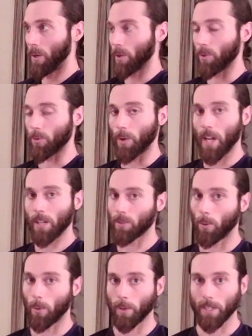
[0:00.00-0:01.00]
Great
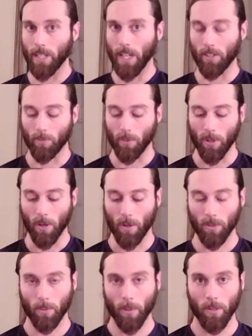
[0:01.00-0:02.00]
core engagement all
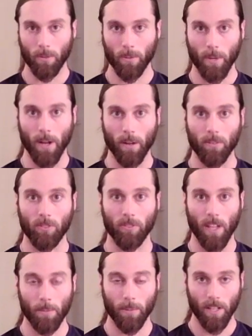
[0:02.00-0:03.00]
the way throughout.
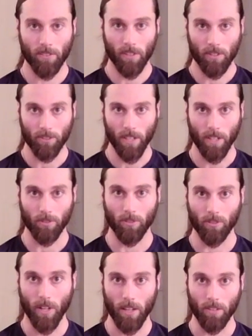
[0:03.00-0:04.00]
Stabilization
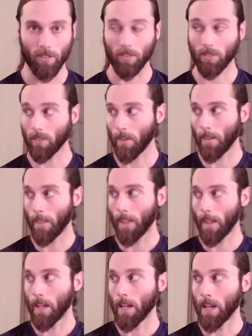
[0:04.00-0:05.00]
exercises,
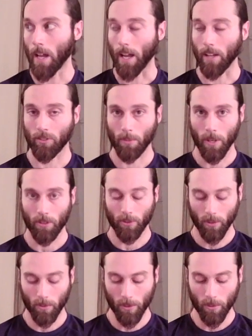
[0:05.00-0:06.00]

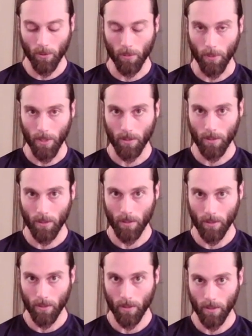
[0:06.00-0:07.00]
isometric recruitment,
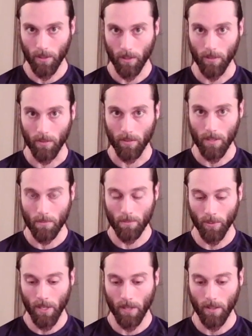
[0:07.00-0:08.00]
deep
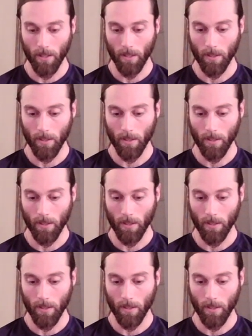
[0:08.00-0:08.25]
breathing,